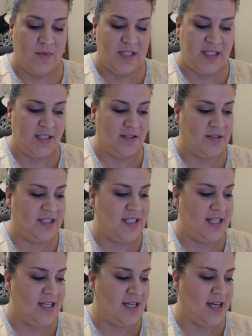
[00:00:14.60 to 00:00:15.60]
Went to go
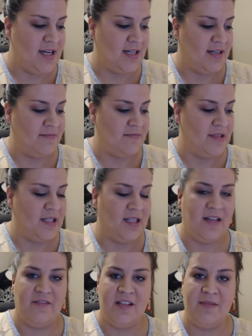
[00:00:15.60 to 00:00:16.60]
see the
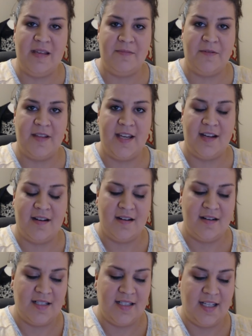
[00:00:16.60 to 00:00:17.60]
lovely people
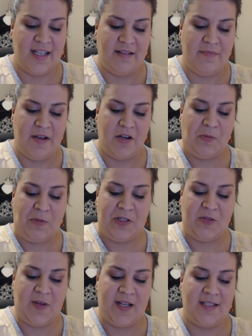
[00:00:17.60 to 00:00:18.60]
there to get a better
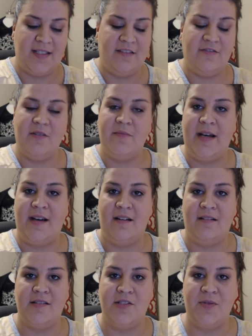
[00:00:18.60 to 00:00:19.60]
perspective
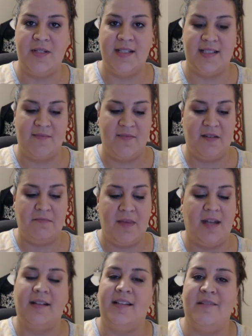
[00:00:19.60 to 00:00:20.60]
about doing something
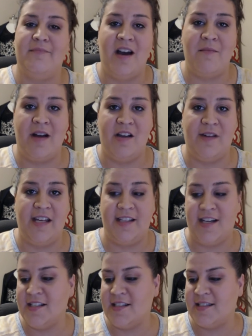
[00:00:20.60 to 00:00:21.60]
medically about my weight
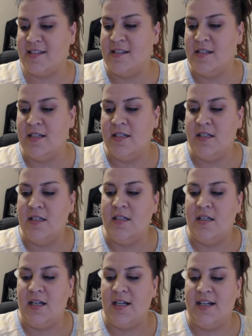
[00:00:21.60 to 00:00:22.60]
loss.
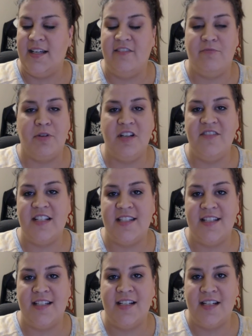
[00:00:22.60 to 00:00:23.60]
I have
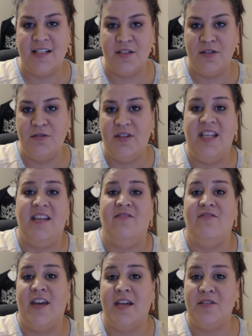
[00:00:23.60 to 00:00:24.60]
previously gone to the
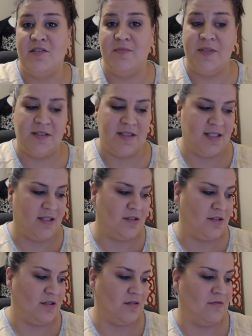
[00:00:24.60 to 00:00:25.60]
Vanderbilt
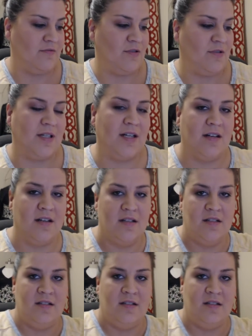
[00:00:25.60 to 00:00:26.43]
Center for,